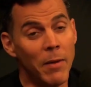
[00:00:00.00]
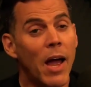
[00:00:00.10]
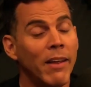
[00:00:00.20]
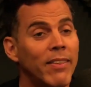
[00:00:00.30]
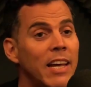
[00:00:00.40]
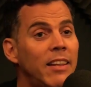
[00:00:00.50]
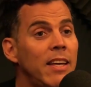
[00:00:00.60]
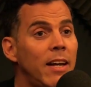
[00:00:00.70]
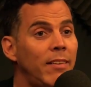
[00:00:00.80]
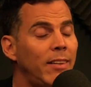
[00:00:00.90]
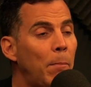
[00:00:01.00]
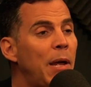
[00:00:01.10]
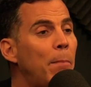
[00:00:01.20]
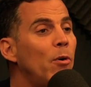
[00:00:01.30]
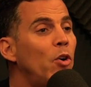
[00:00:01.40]
I think that it's the
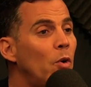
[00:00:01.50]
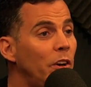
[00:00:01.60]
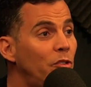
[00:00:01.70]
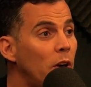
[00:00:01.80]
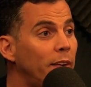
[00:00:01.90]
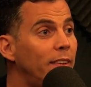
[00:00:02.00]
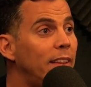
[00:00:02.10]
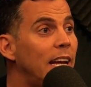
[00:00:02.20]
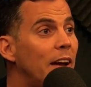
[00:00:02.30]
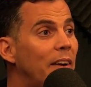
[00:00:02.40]
people who are on drugs that they have